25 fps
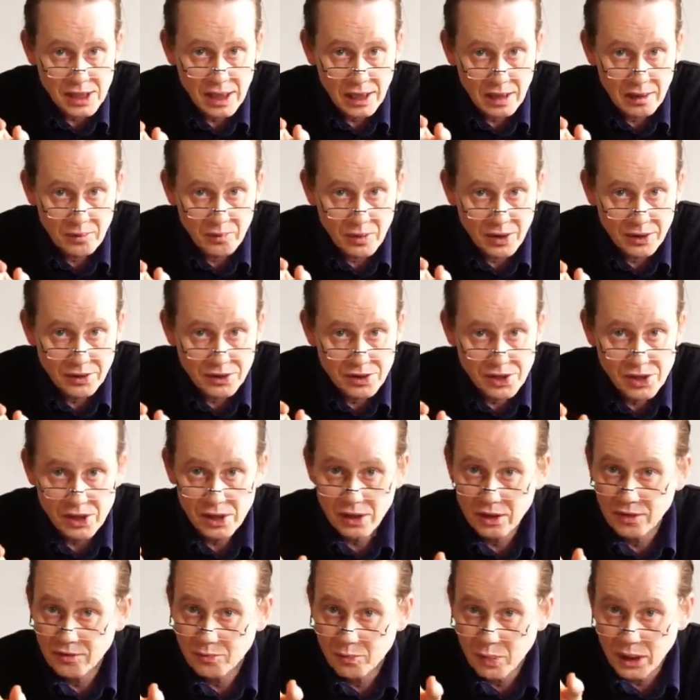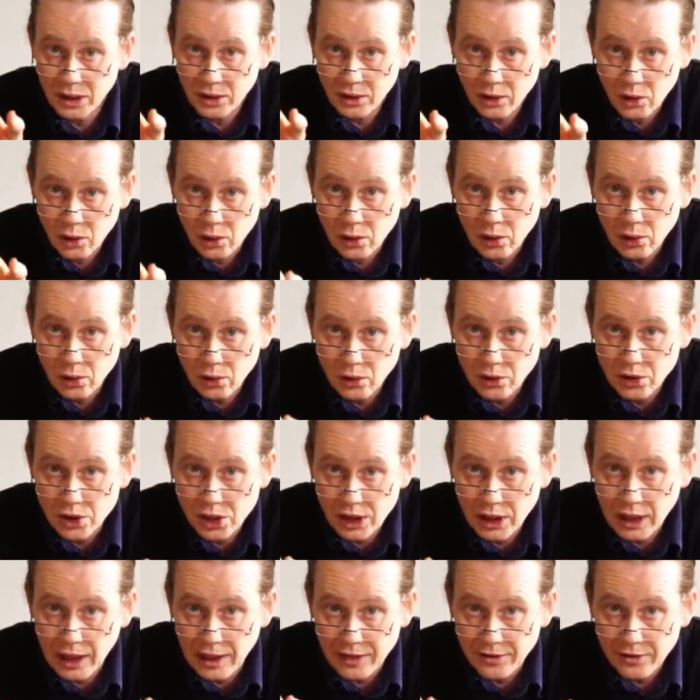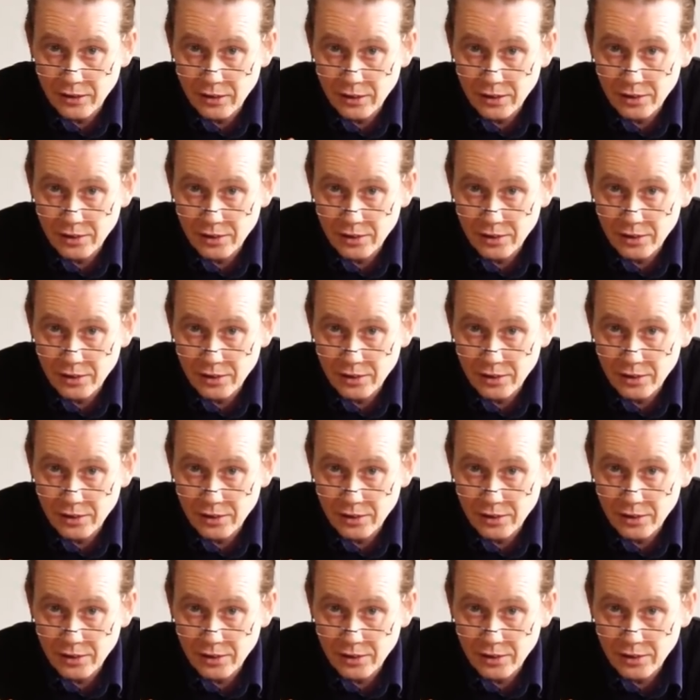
elements that have been glued together